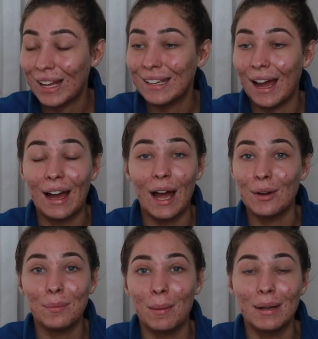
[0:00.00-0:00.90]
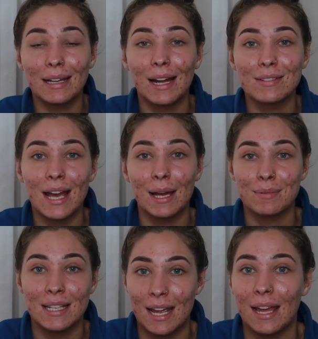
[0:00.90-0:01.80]
yeah i don't i'm not gonna have
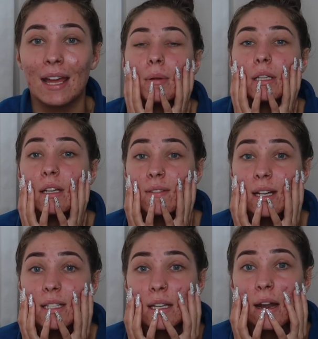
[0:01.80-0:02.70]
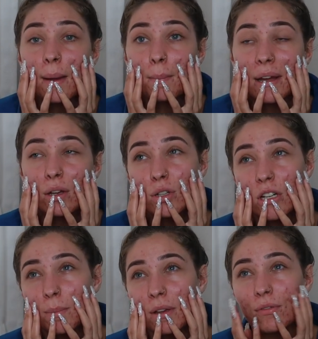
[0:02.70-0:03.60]
time today I believe that is it i might go
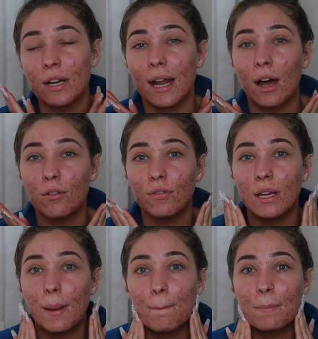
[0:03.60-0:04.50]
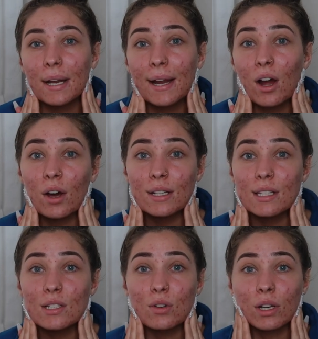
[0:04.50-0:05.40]
shopping for an outfit but i
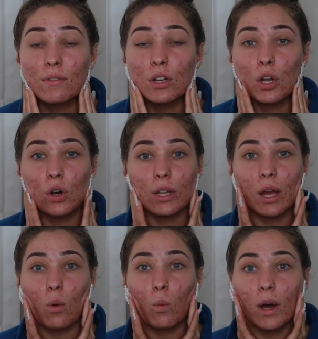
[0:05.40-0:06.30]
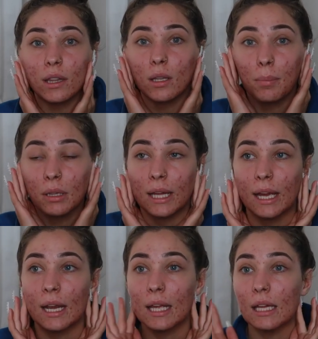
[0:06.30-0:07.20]
honestly don't even know like what the
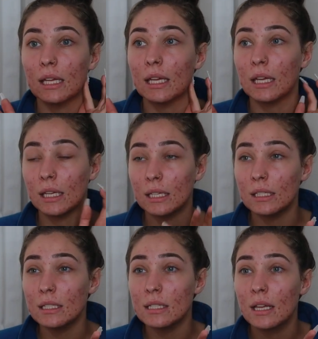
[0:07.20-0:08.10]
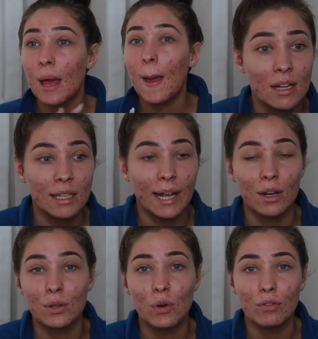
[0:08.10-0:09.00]
plan is like
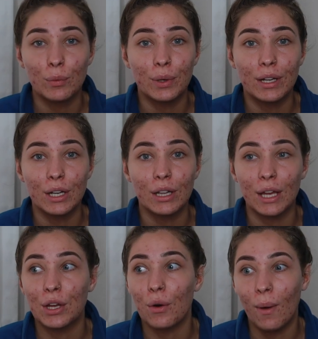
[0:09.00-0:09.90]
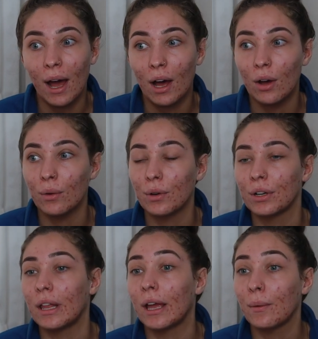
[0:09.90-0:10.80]
i don't know if i'm we're gonna like go out
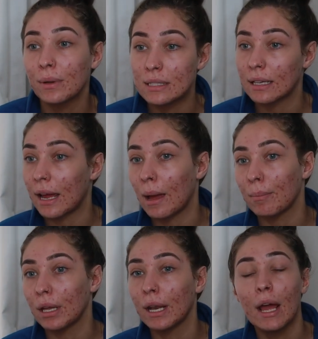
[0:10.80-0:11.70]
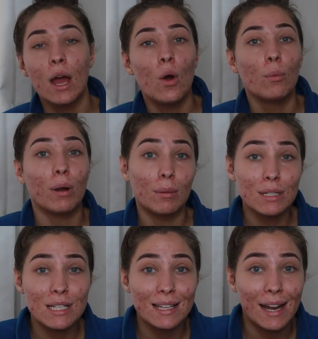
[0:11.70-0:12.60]
or like what's gonna happen
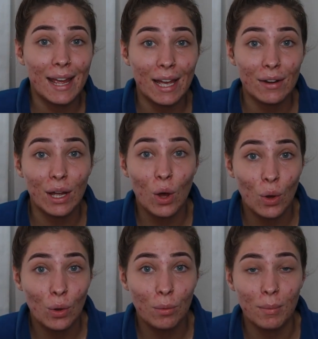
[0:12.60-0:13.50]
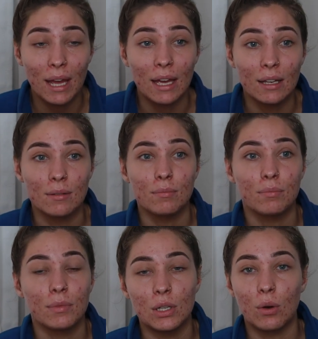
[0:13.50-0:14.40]
probably just gonna hang out at home and
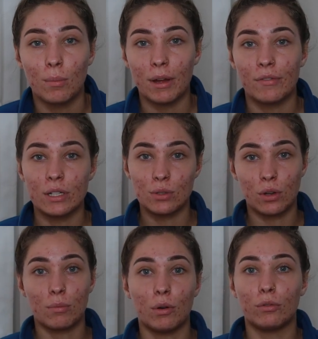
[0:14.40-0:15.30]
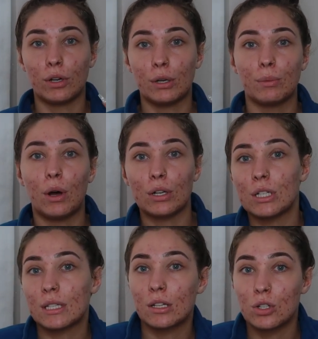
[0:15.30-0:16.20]
you know all my friends will come over and we'll all
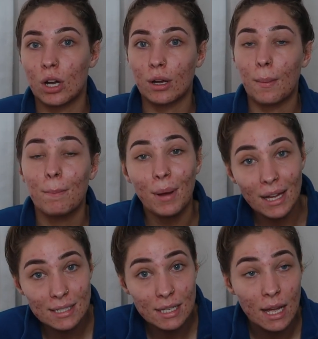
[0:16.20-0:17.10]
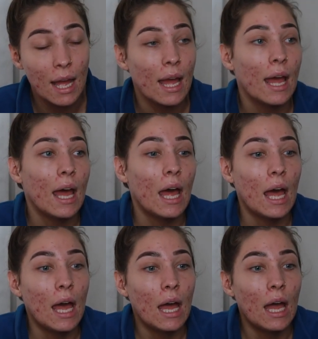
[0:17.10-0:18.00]
just get drunk but
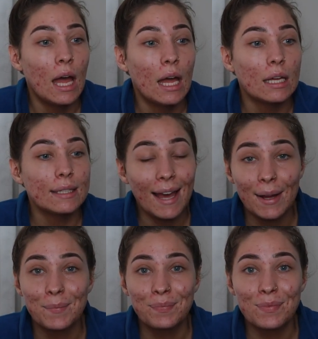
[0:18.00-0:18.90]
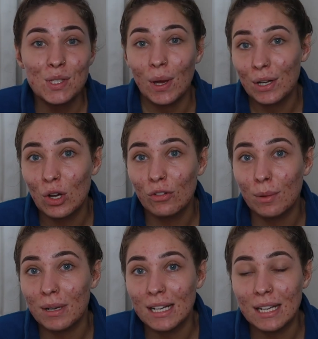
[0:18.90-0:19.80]
yeah so know if
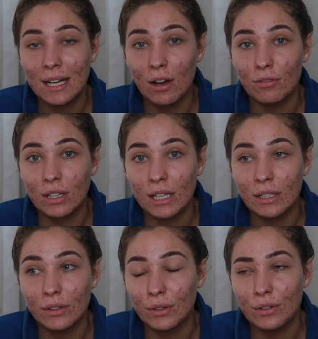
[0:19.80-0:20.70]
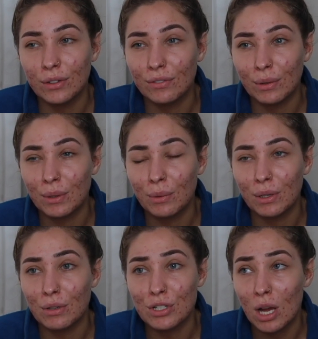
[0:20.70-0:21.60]
i'm gonna need an outfit and i don't know if i really
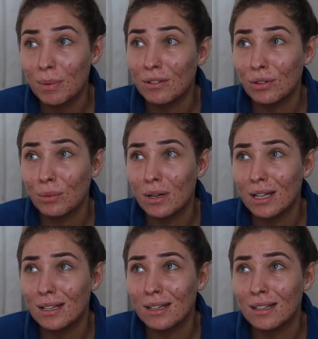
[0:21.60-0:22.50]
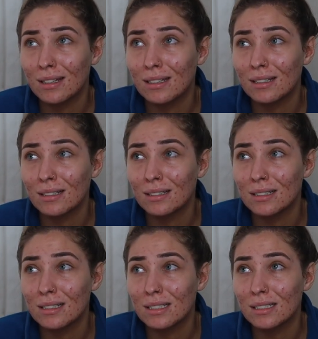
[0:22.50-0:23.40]
want to go shopping for one
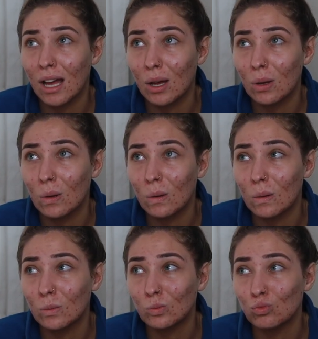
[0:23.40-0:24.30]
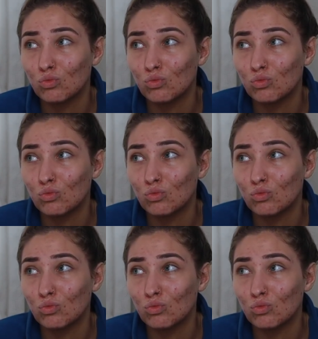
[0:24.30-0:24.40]
so